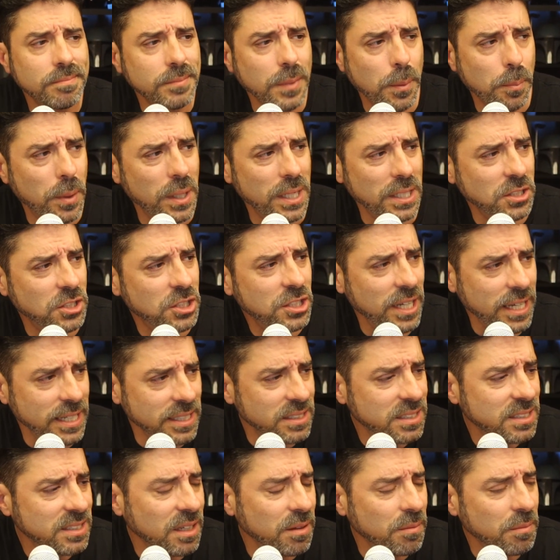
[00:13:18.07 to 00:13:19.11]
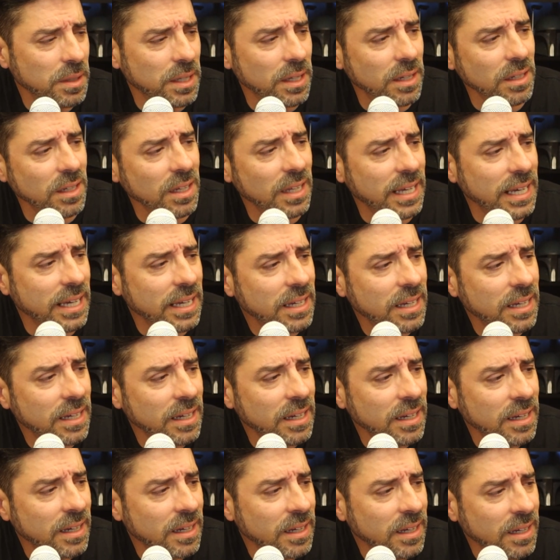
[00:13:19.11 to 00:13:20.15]
My buddy Chase sent me a link.
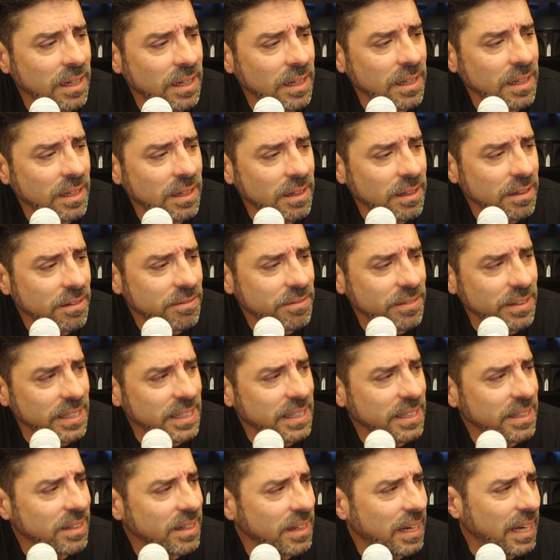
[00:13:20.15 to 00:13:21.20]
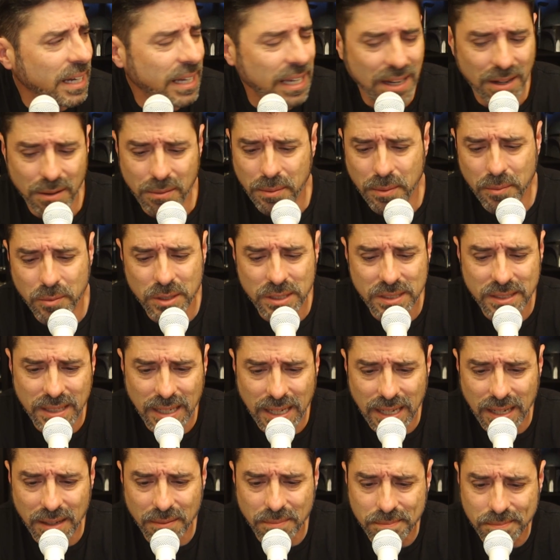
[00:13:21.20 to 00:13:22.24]
I can't remember his
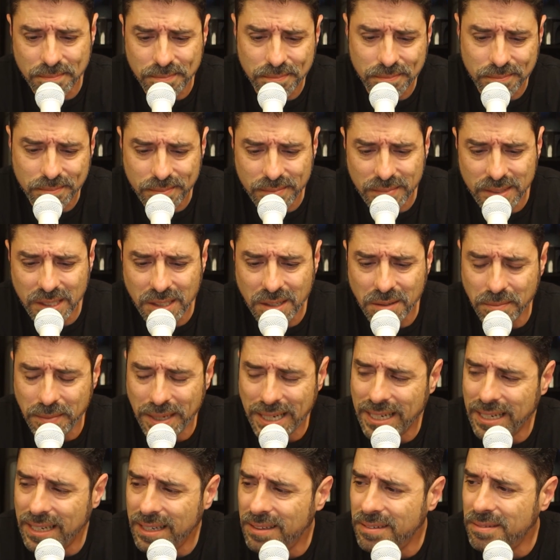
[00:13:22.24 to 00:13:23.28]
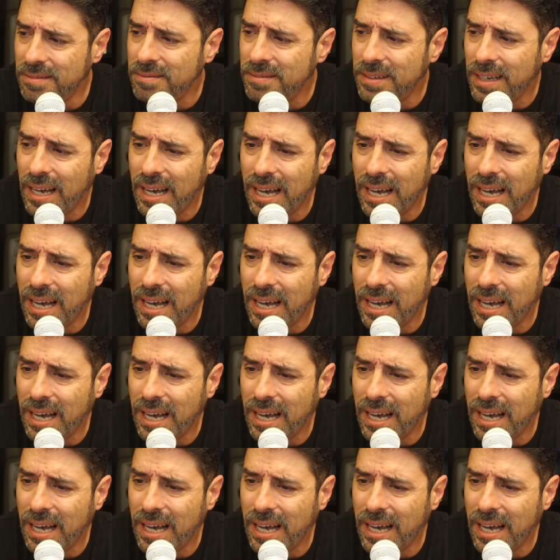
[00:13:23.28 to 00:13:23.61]
name, the comedian.